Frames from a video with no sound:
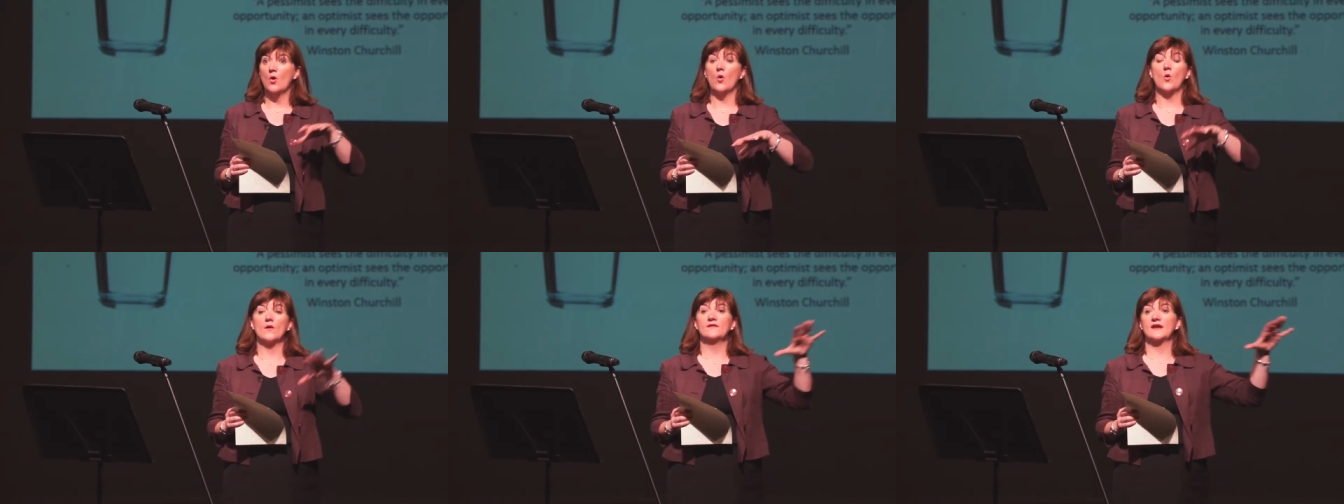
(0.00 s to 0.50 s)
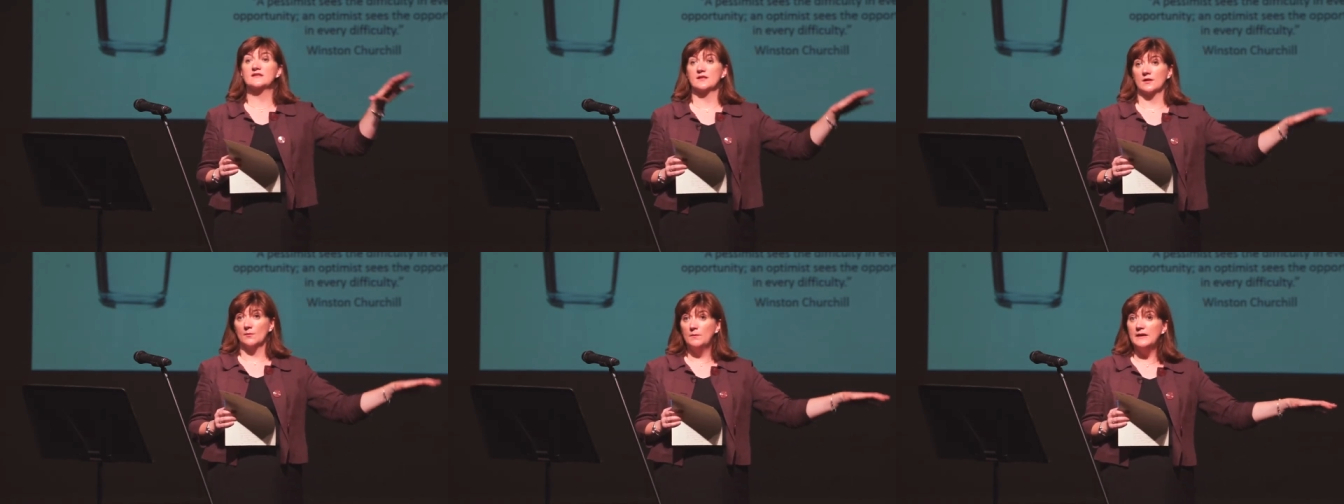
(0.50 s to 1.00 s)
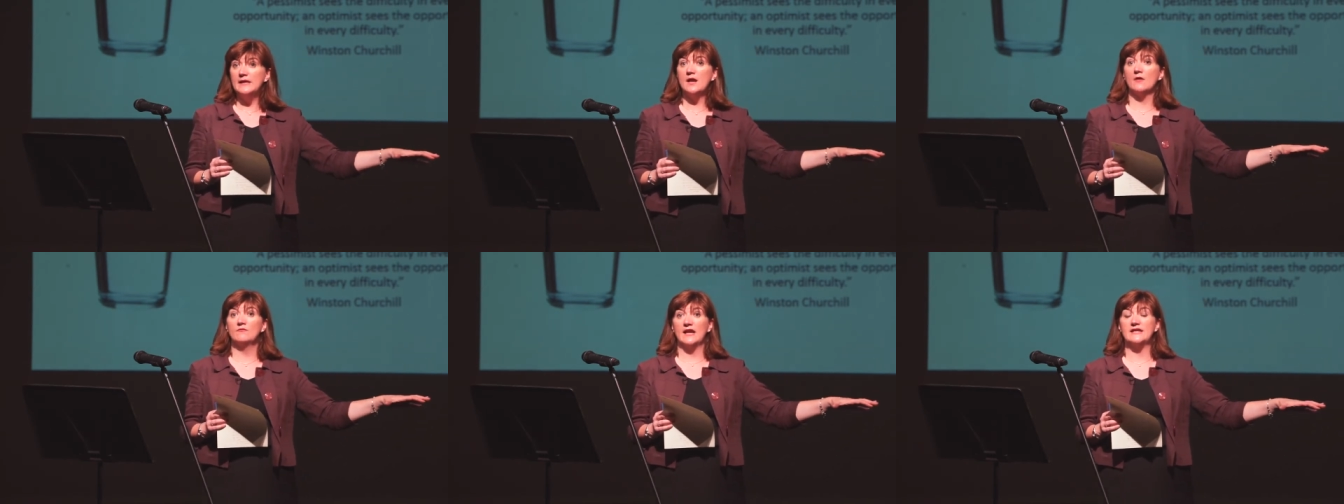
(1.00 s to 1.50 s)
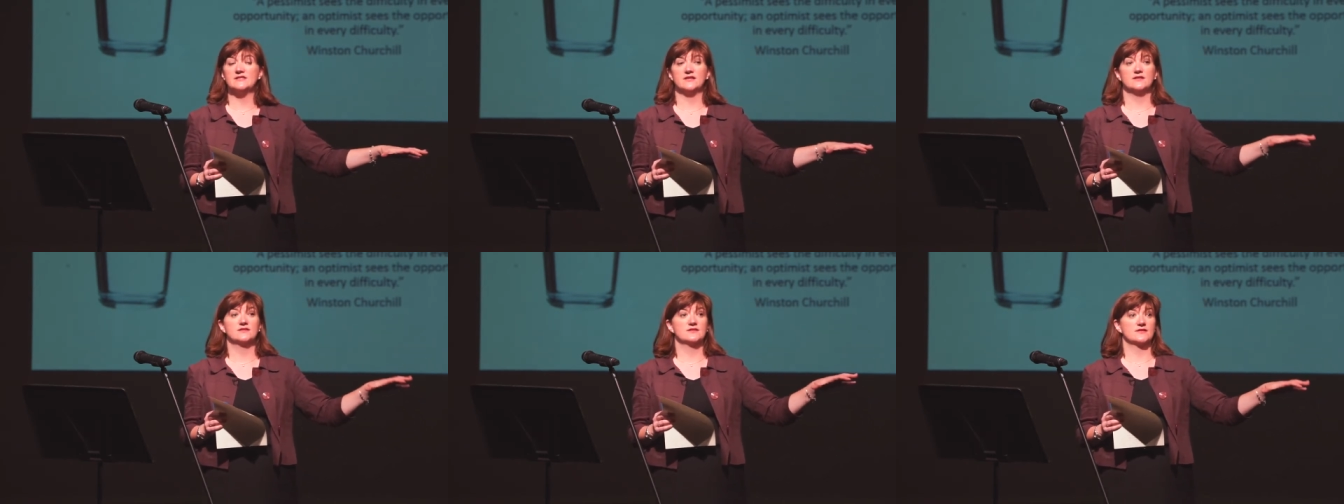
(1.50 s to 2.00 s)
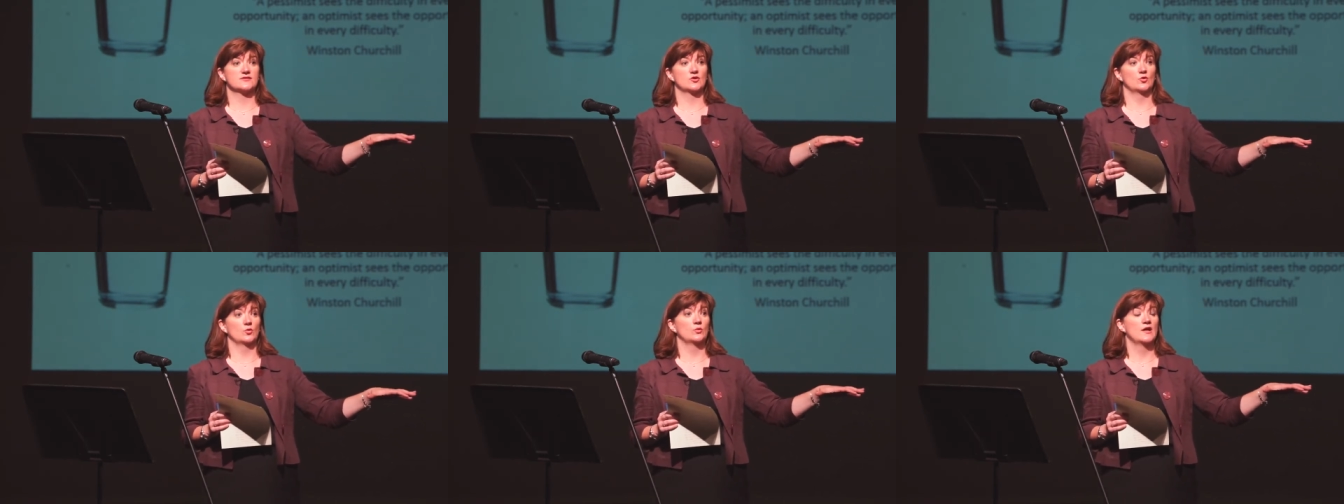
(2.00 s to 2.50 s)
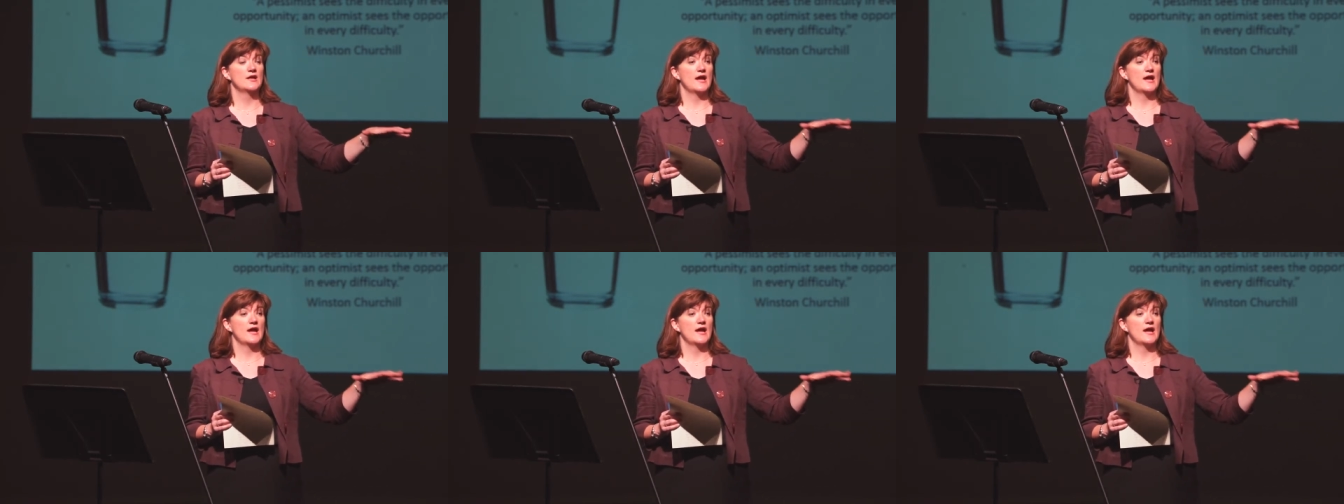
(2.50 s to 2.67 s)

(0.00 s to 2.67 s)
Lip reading: or in things that are completely unrelated to school.